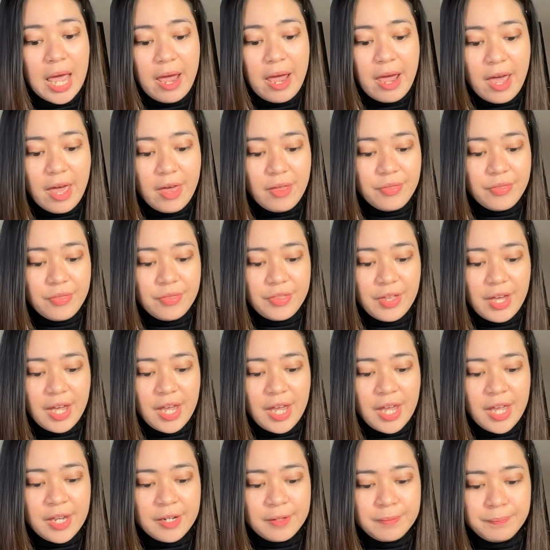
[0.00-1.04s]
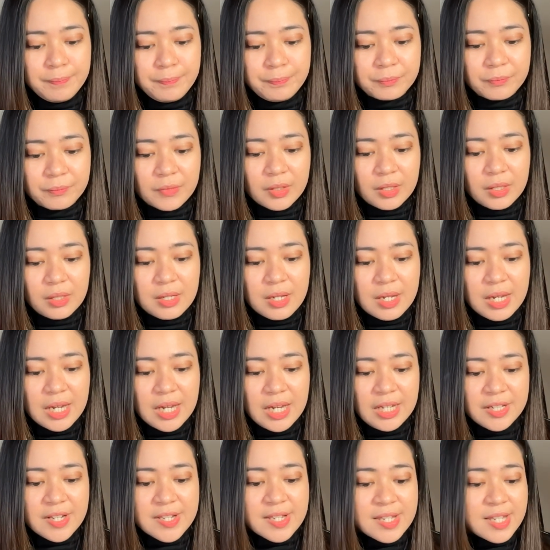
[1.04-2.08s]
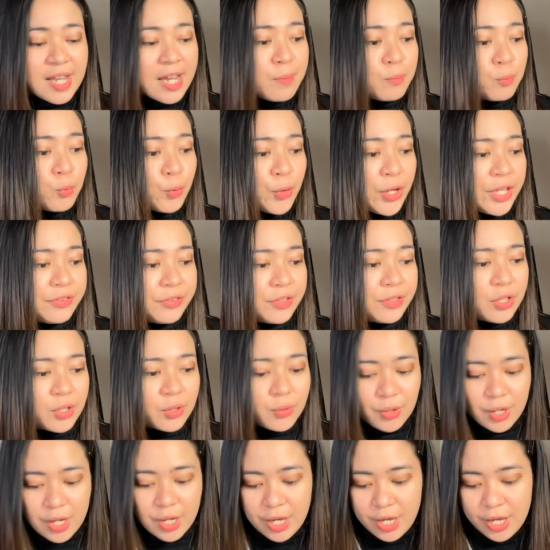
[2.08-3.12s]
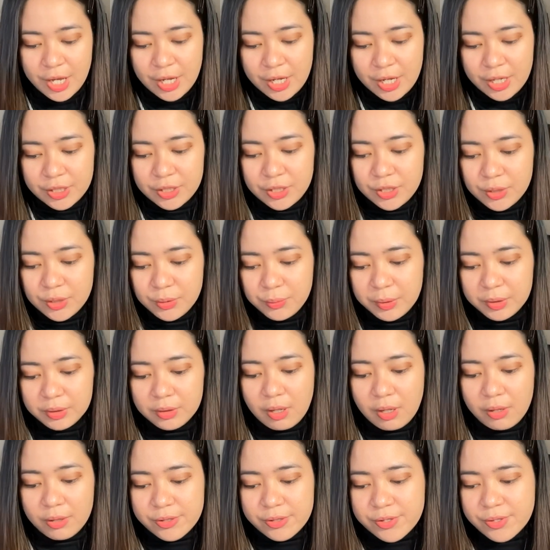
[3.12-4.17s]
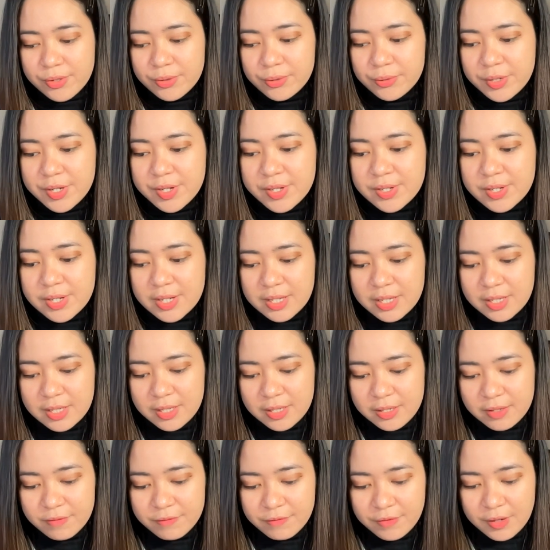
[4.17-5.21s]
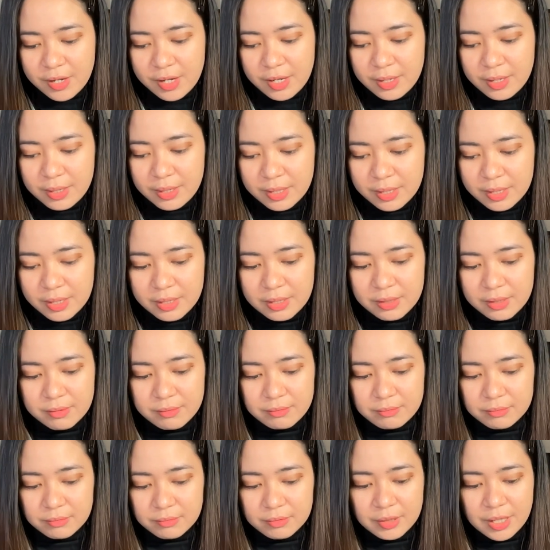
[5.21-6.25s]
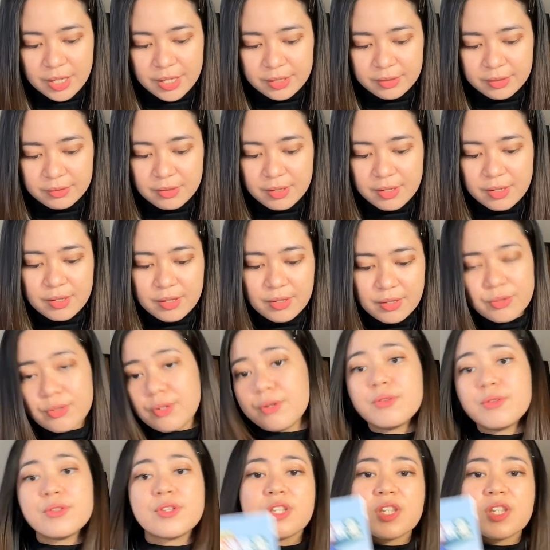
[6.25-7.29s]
And then in the same window, you will also receive like the road